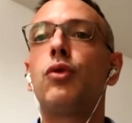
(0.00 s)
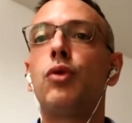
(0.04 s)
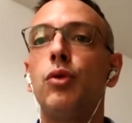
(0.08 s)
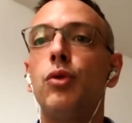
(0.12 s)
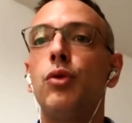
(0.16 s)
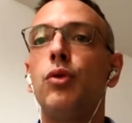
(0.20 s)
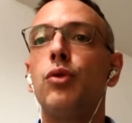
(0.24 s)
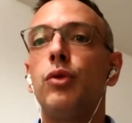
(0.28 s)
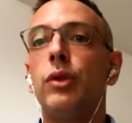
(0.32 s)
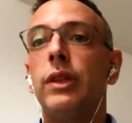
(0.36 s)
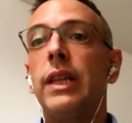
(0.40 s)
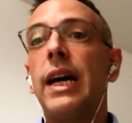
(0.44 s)

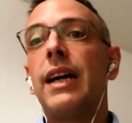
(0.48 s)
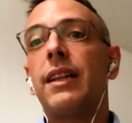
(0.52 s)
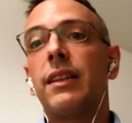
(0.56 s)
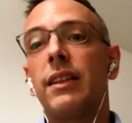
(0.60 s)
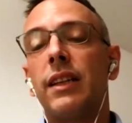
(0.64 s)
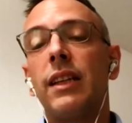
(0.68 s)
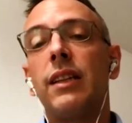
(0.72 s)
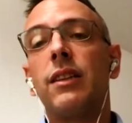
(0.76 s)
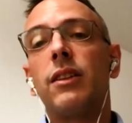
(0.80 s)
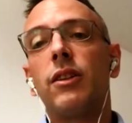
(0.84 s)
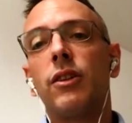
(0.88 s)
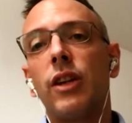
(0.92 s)
to
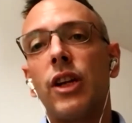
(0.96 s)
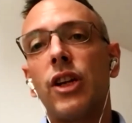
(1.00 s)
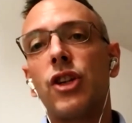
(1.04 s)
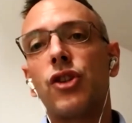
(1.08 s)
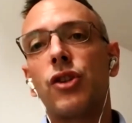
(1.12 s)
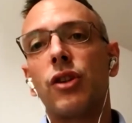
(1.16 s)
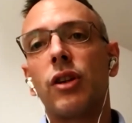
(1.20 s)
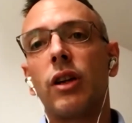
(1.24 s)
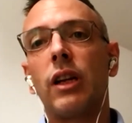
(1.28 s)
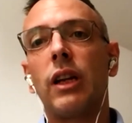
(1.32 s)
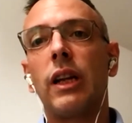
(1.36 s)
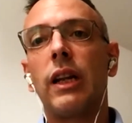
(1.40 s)
that
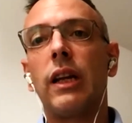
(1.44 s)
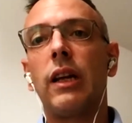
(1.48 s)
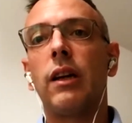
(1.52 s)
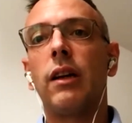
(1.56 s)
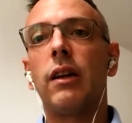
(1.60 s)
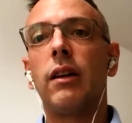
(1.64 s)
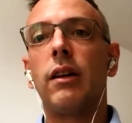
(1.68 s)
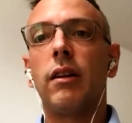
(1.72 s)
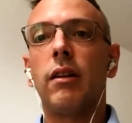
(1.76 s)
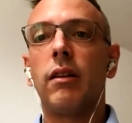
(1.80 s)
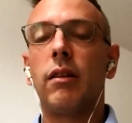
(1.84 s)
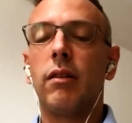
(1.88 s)
international
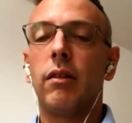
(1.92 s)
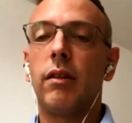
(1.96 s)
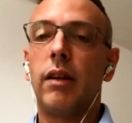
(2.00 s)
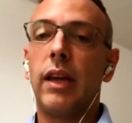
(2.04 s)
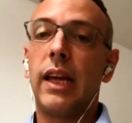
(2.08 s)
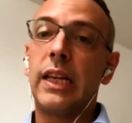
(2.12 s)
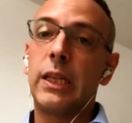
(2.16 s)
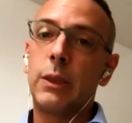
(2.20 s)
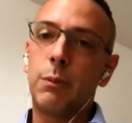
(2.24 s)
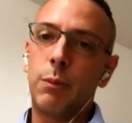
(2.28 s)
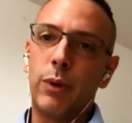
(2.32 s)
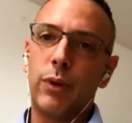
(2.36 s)

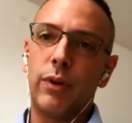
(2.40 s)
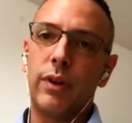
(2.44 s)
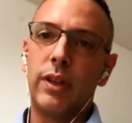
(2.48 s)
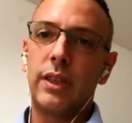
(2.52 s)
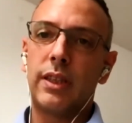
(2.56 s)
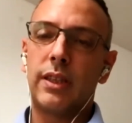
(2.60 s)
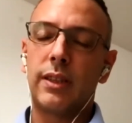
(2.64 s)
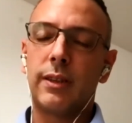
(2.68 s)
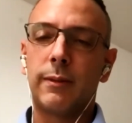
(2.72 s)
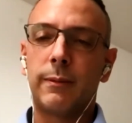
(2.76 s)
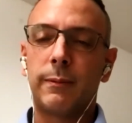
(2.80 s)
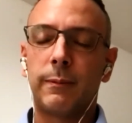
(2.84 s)

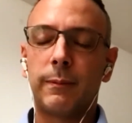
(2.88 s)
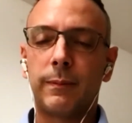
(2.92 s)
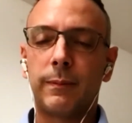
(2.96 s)
experience.